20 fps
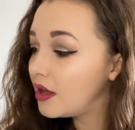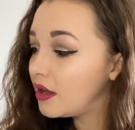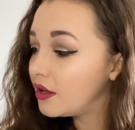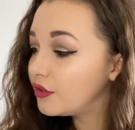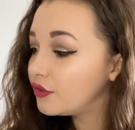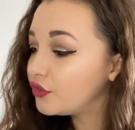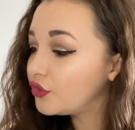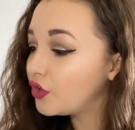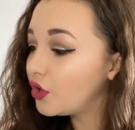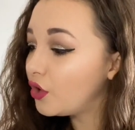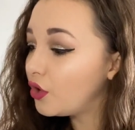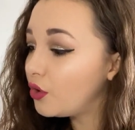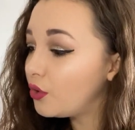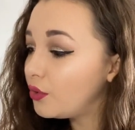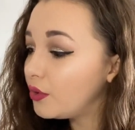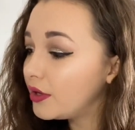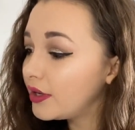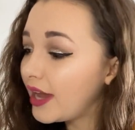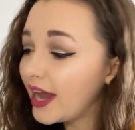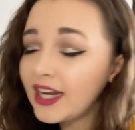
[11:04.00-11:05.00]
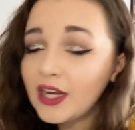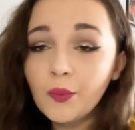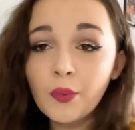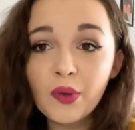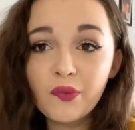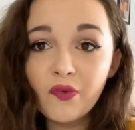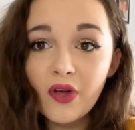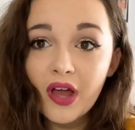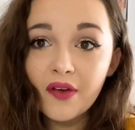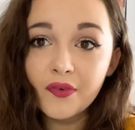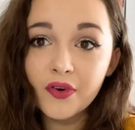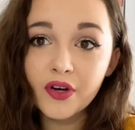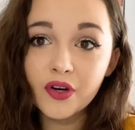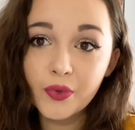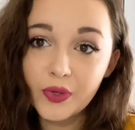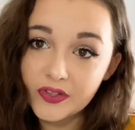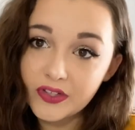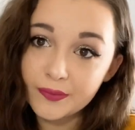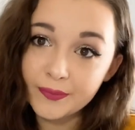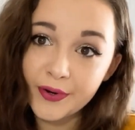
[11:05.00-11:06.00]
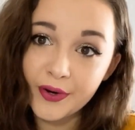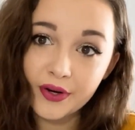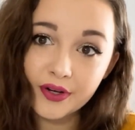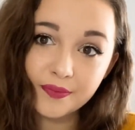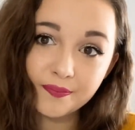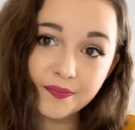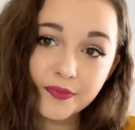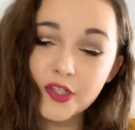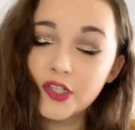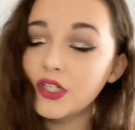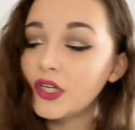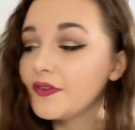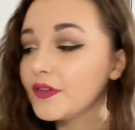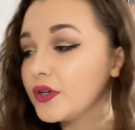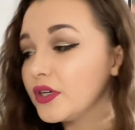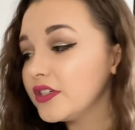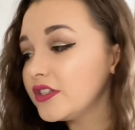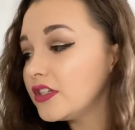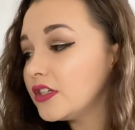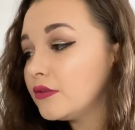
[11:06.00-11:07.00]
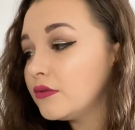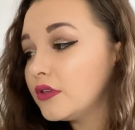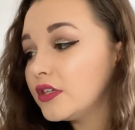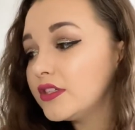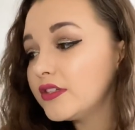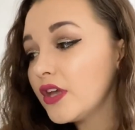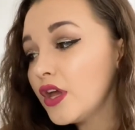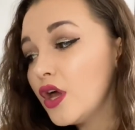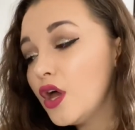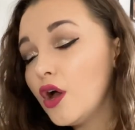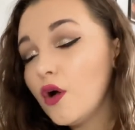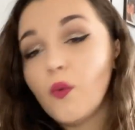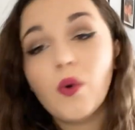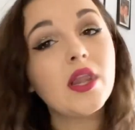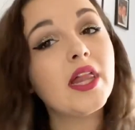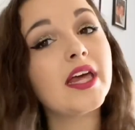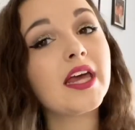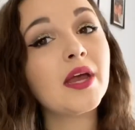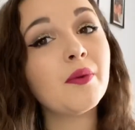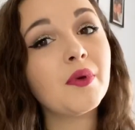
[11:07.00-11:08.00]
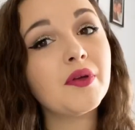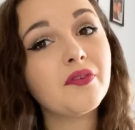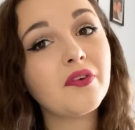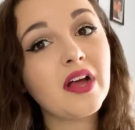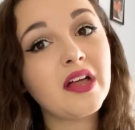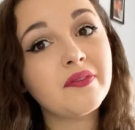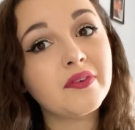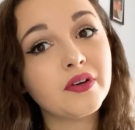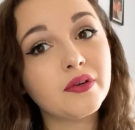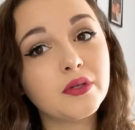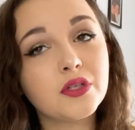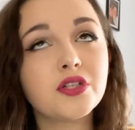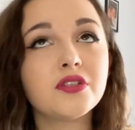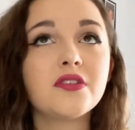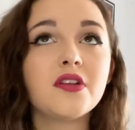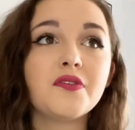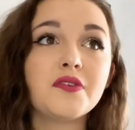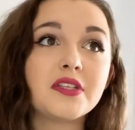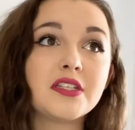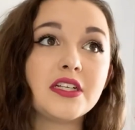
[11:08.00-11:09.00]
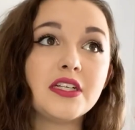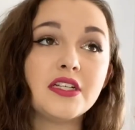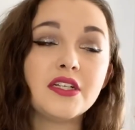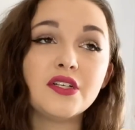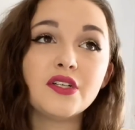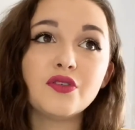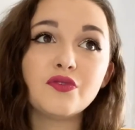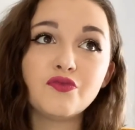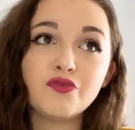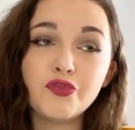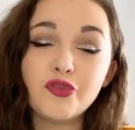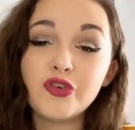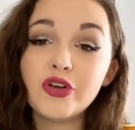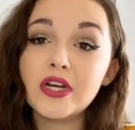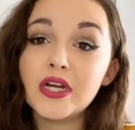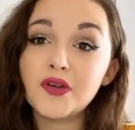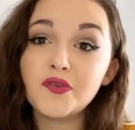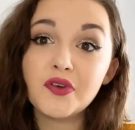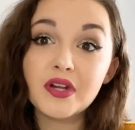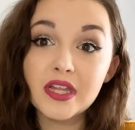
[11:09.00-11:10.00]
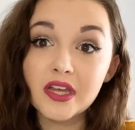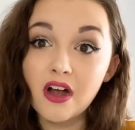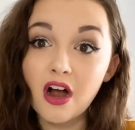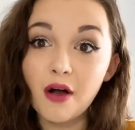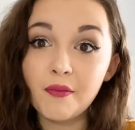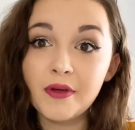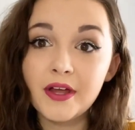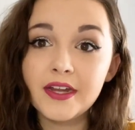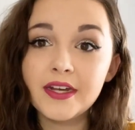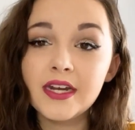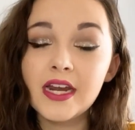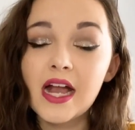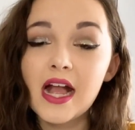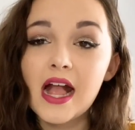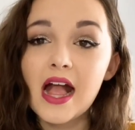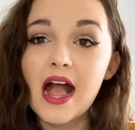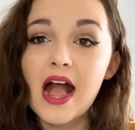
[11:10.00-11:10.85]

So gaining weight forever, question mark. So another question was, will I gain weight forever? Which is obviously really, really common.